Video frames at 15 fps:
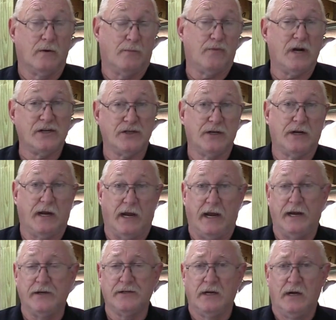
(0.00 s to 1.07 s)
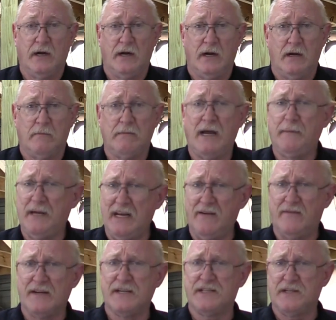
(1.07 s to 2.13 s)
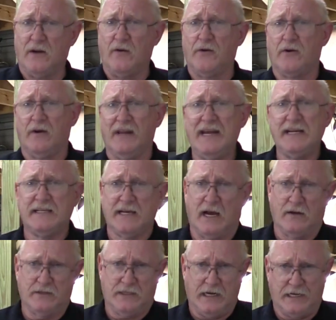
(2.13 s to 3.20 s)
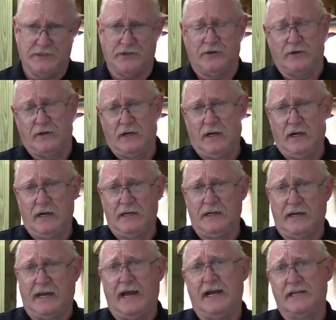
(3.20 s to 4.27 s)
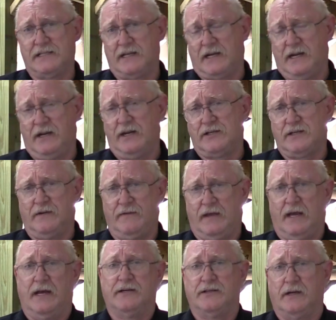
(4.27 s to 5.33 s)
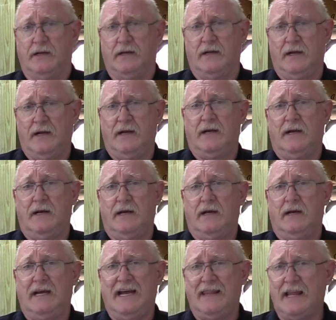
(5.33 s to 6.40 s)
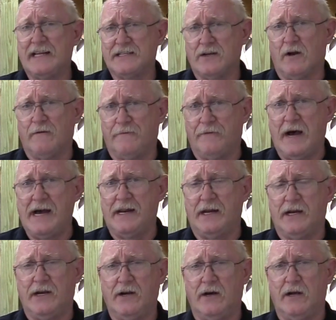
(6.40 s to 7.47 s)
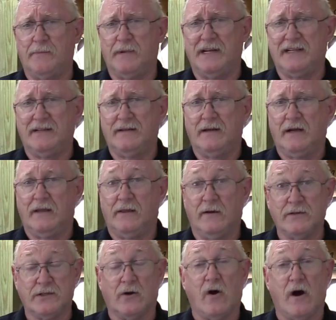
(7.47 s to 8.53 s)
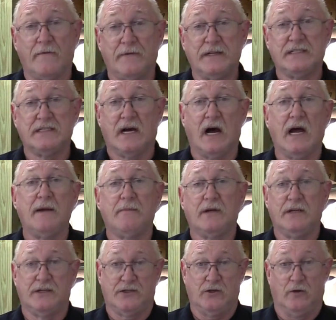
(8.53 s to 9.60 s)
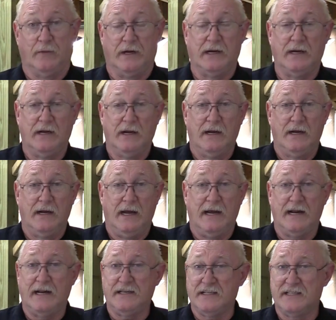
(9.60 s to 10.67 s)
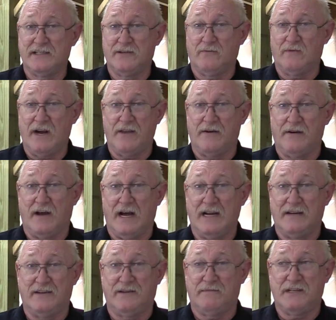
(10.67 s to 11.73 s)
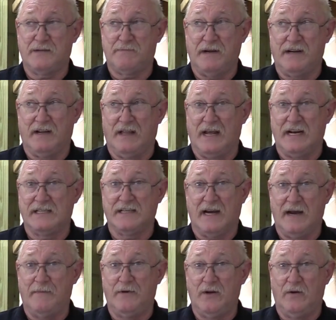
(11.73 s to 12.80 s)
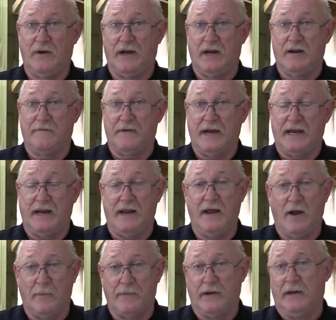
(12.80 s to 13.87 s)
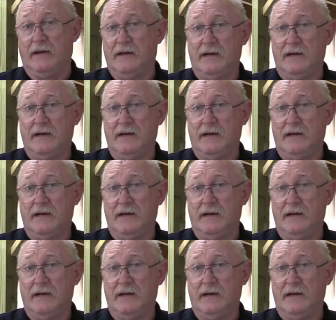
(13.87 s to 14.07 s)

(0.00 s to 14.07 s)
compression gauge, maybe even a cylinder leak down tester to gauge the condition of the engine. And that's all fine and good, but those are often time consuming, and I'd just rather not spend a lot of time doing it if I can help it.